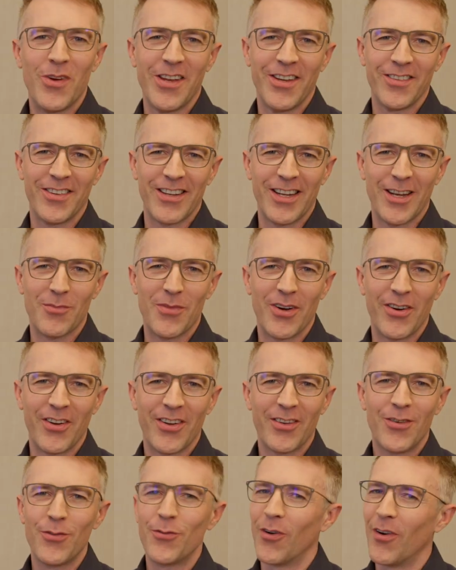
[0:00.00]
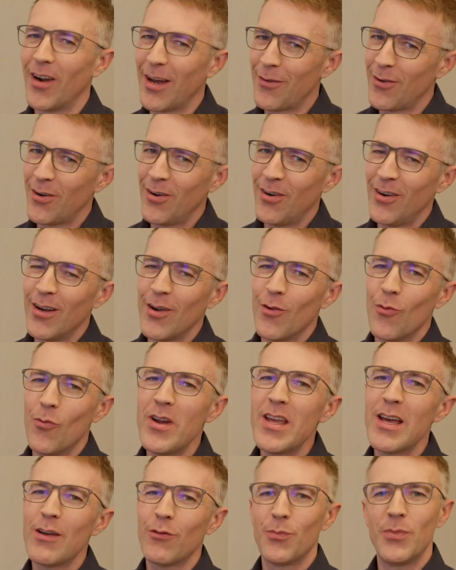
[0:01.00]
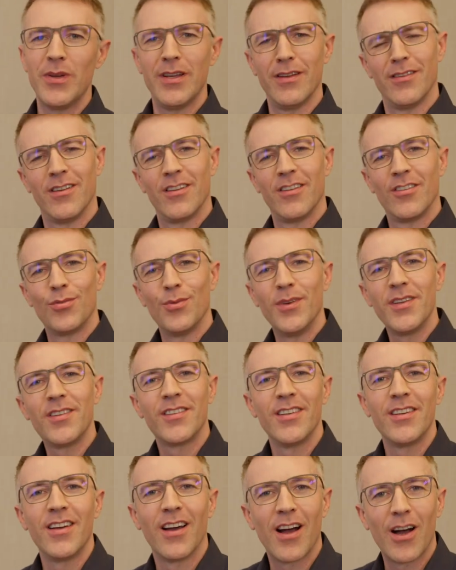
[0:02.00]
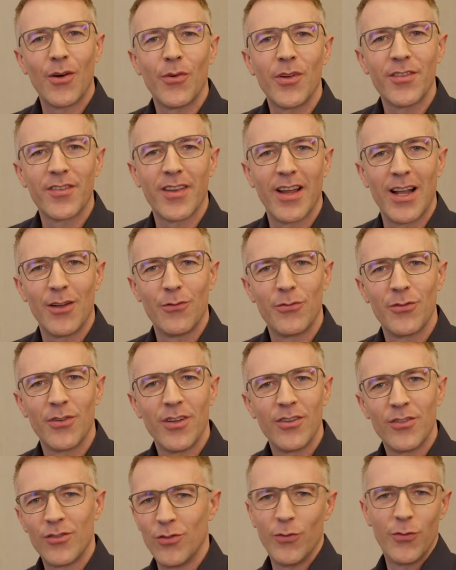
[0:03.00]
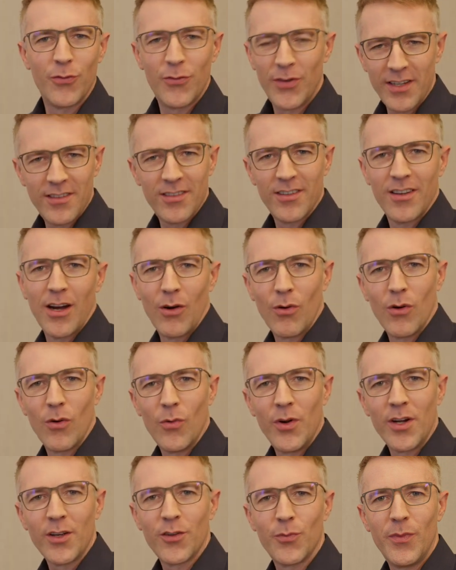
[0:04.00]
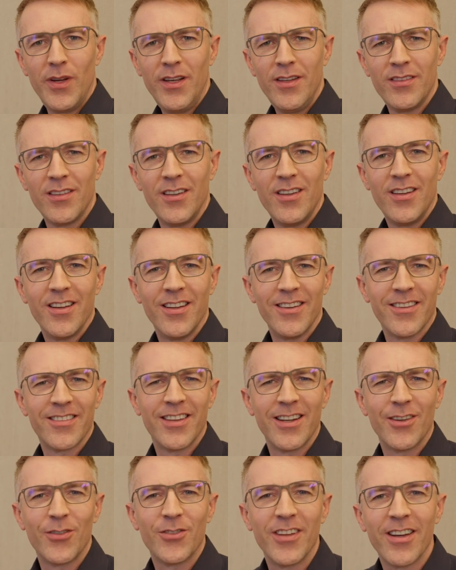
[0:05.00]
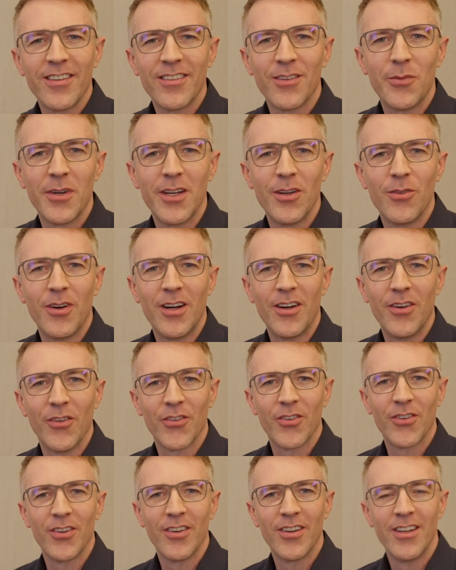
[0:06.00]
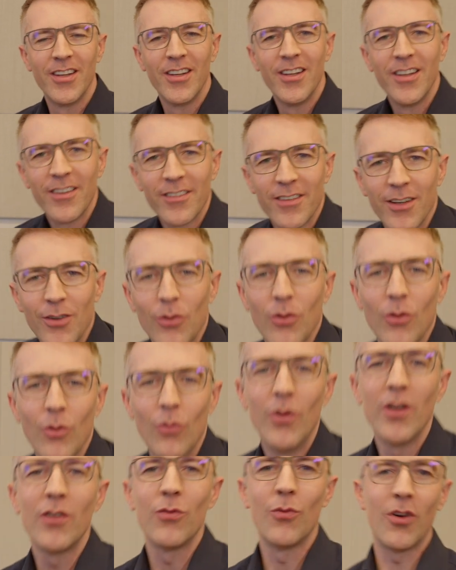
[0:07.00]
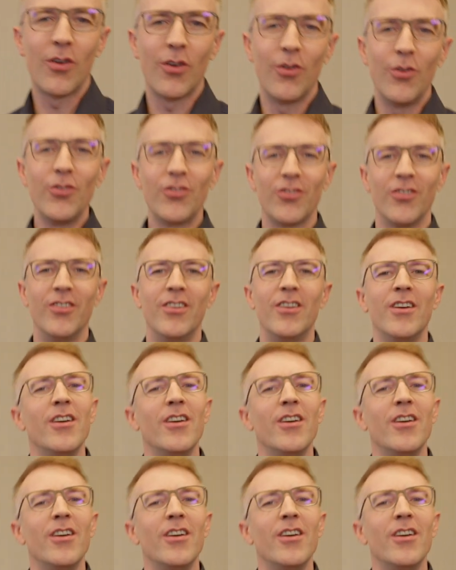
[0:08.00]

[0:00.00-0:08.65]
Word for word: you think about it? Forever, we have been twisting ourselves to fit our workspace instead of the other way around. So with Walkolution,